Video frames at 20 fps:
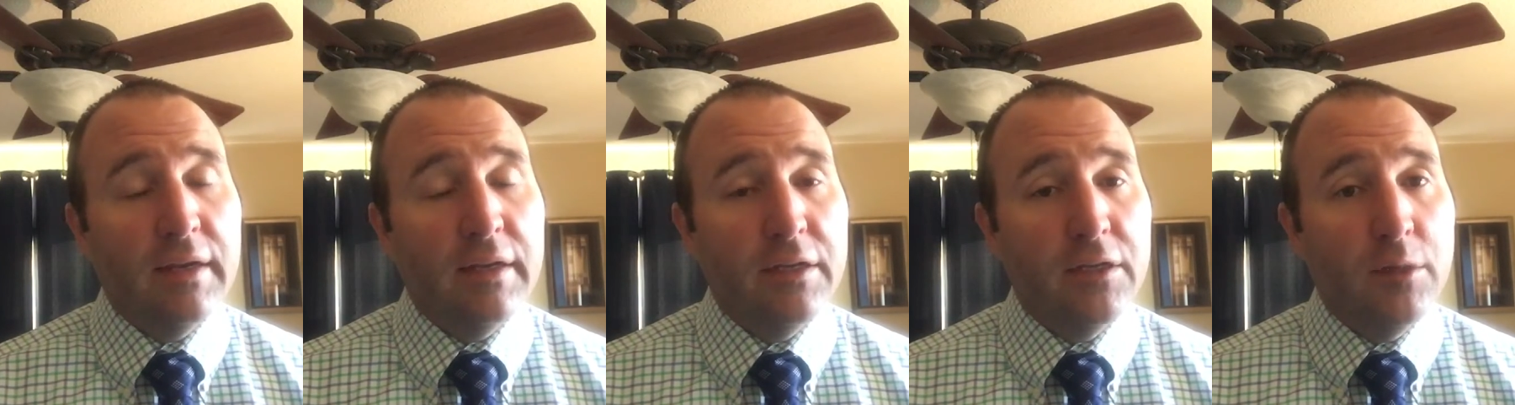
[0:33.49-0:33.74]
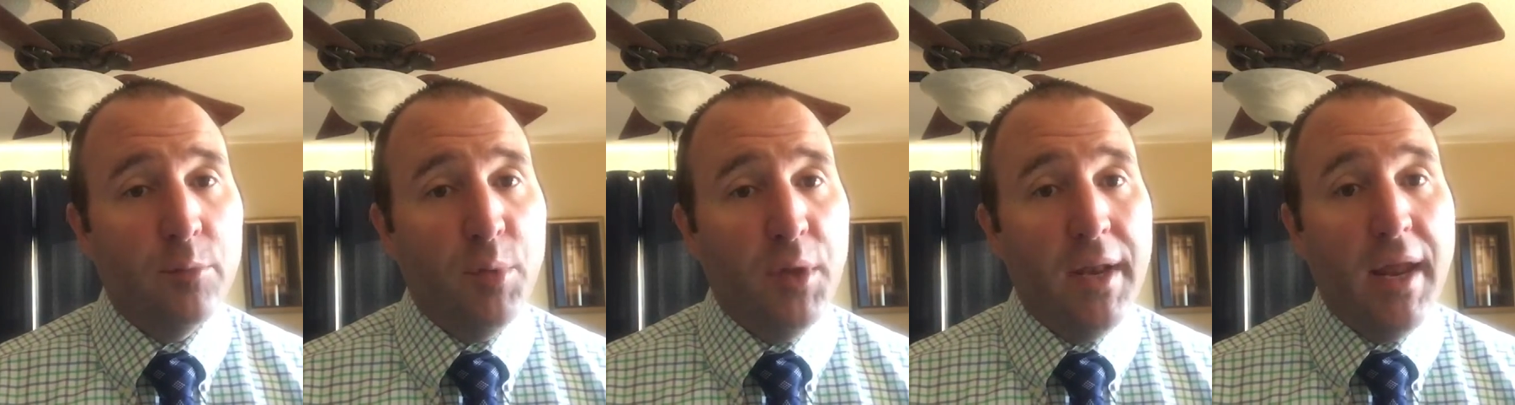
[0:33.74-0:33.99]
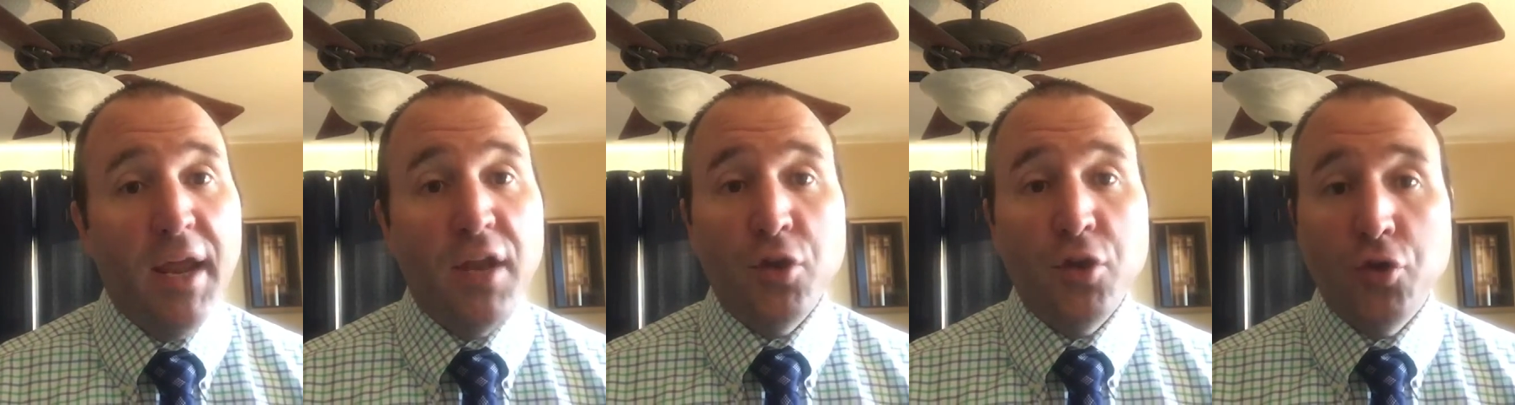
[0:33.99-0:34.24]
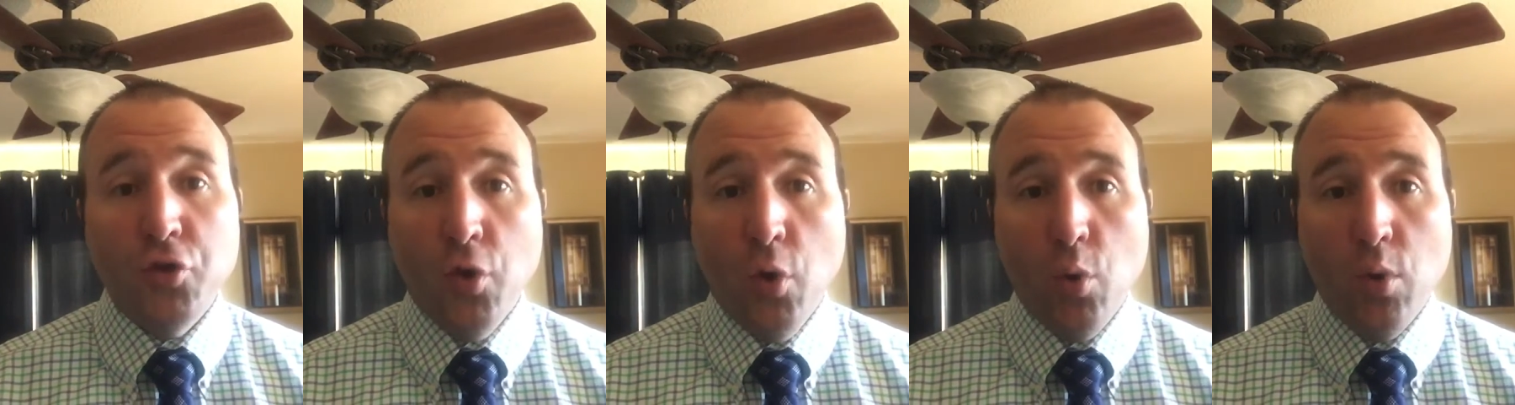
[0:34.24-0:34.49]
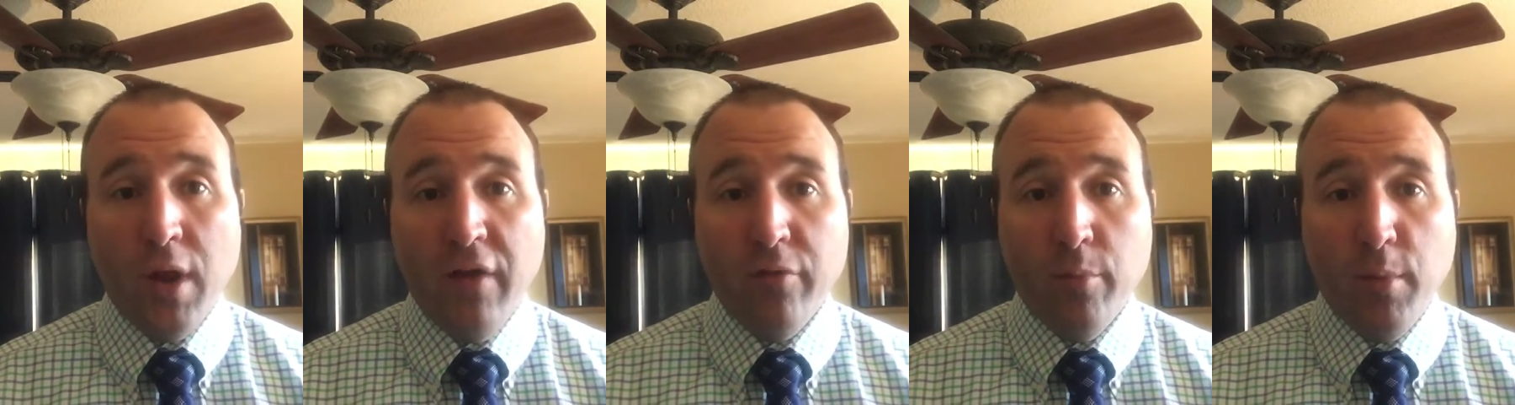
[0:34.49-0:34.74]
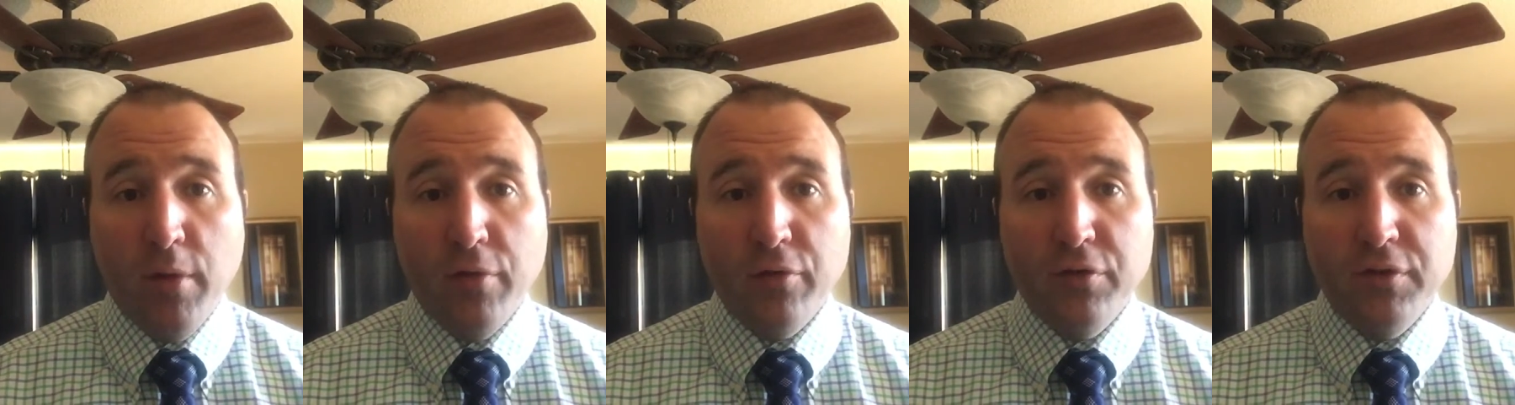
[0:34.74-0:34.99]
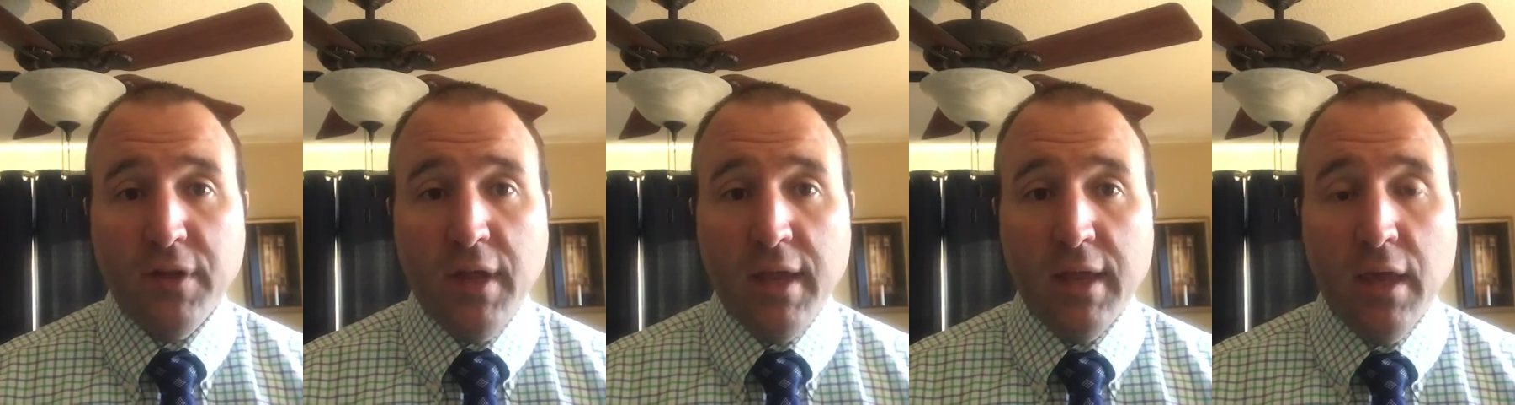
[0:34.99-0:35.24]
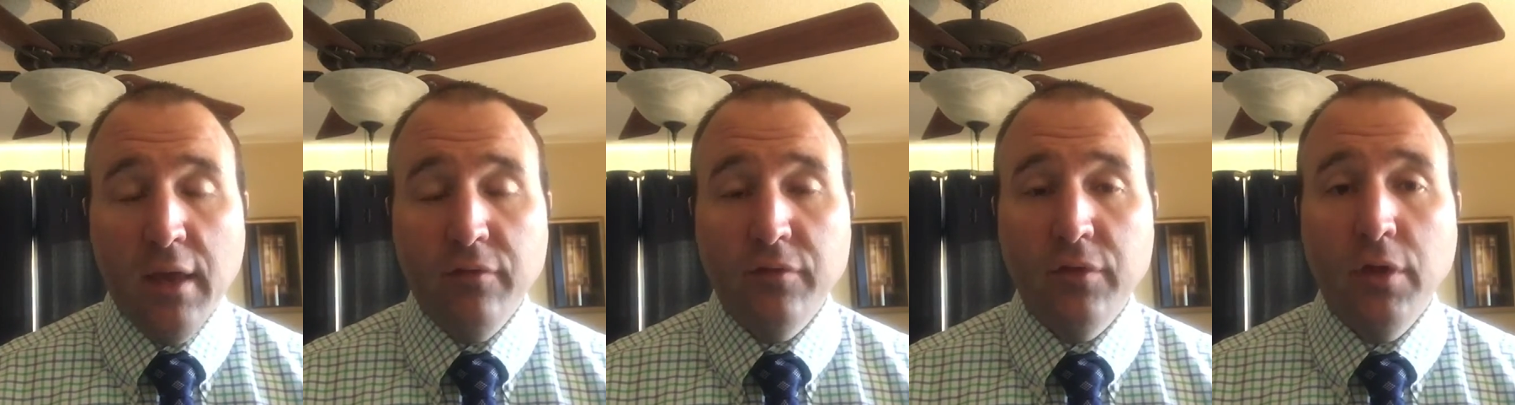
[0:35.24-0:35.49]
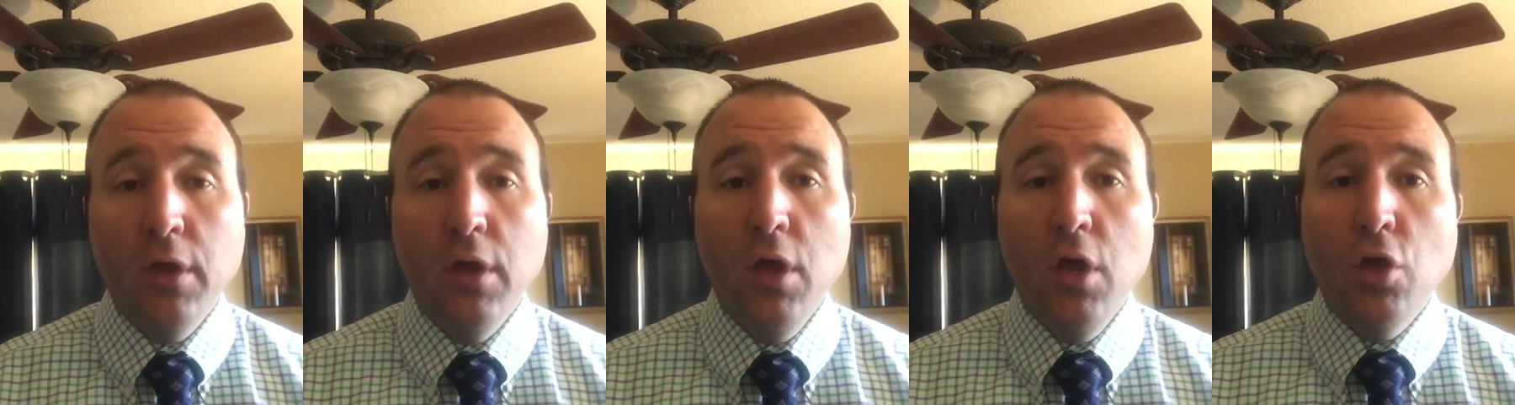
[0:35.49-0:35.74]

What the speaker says: a little bit and don't have a Mother's Day gift,